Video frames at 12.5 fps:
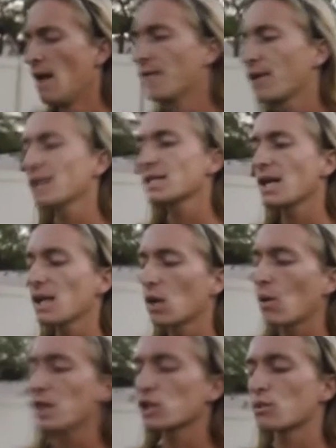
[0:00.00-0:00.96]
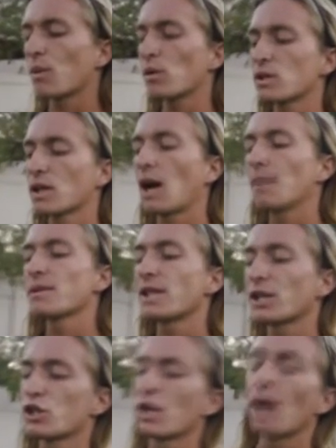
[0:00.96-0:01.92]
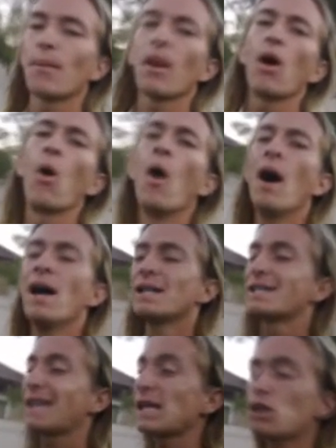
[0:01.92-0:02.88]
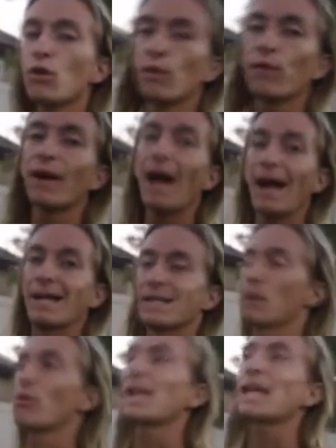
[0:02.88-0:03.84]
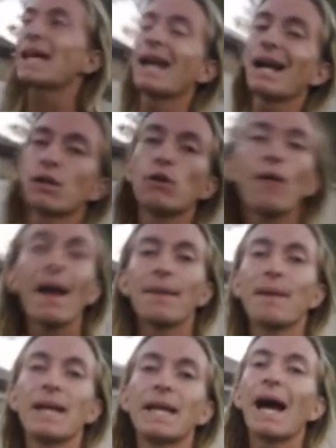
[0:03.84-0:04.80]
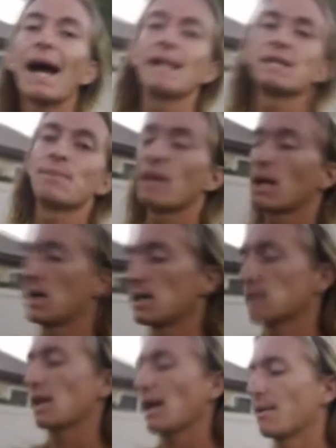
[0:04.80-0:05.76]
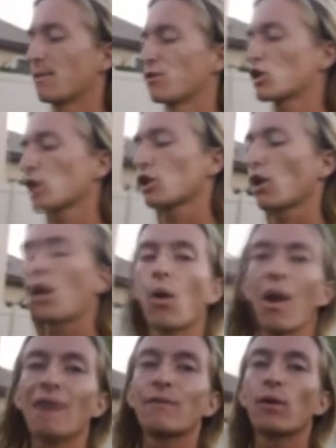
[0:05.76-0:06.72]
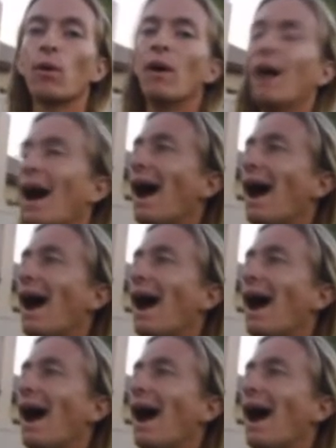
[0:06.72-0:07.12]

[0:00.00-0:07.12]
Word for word: If you guys got any questions, post in the comment section down below. Stay tuned for guides. I really cannot do that many guides because I am such a low level.